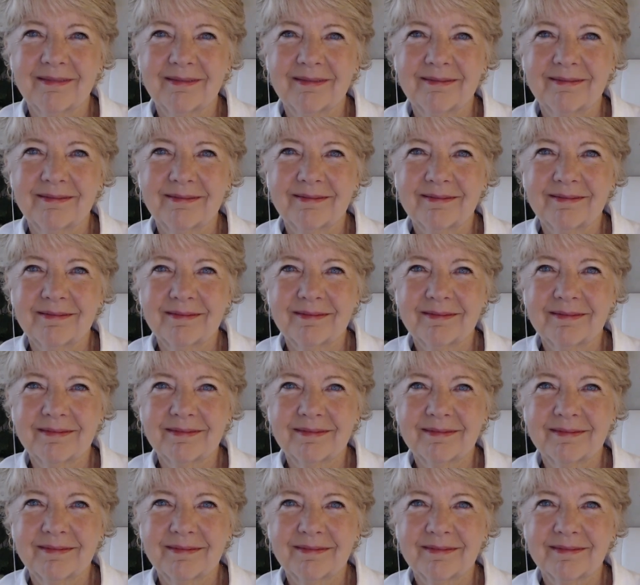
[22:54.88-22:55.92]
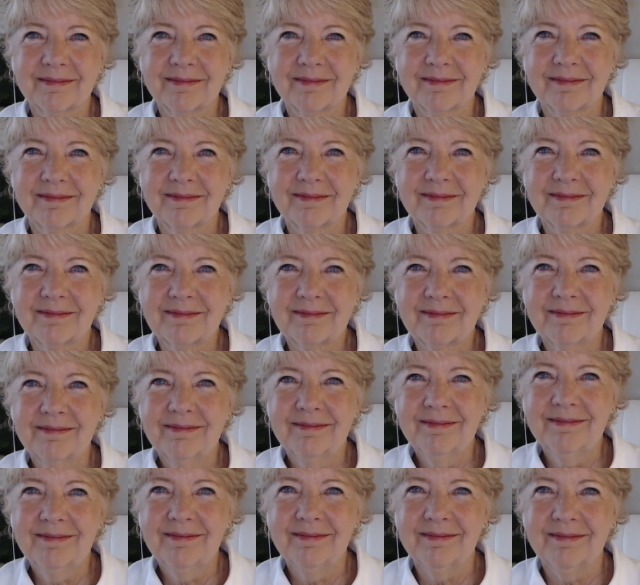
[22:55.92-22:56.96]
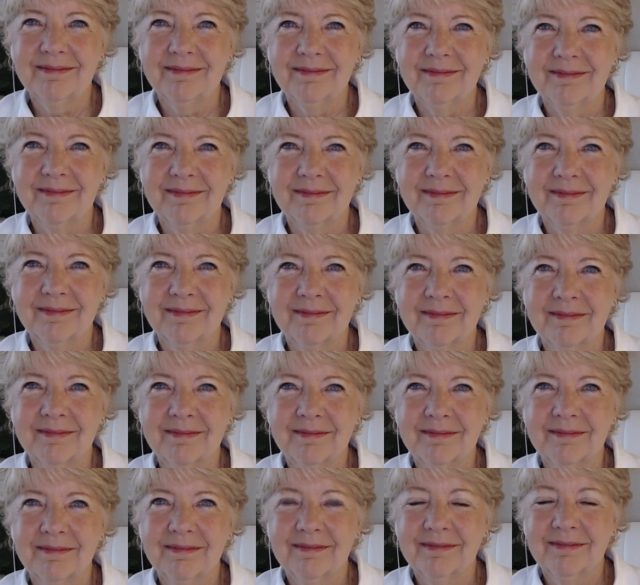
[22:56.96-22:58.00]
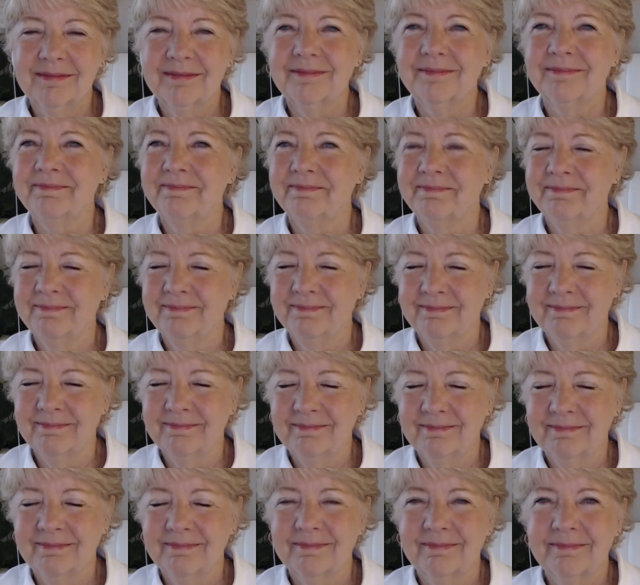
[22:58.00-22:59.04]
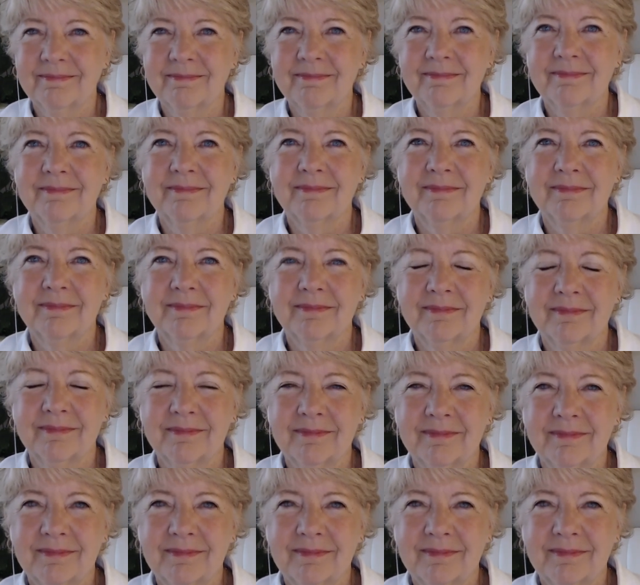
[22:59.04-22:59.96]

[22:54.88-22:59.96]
(silent)